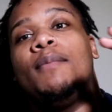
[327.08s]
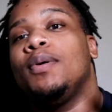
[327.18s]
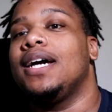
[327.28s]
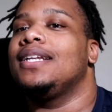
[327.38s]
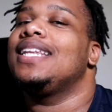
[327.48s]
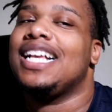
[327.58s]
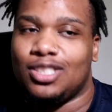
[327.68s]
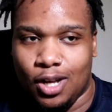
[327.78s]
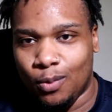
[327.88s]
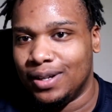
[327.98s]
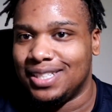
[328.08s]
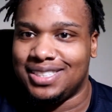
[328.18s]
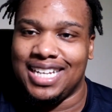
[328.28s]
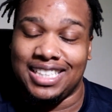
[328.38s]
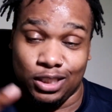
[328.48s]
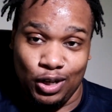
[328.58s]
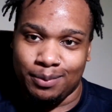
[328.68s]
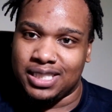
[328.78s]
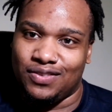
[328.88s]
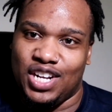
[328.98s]
But that's all I wanted to say to wrap
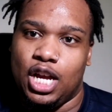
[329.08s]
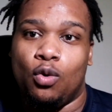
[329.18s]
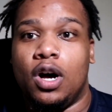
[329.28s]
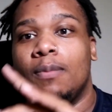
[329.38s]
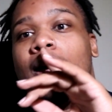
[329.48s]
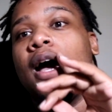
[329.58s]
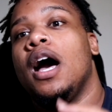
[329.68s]
this video up.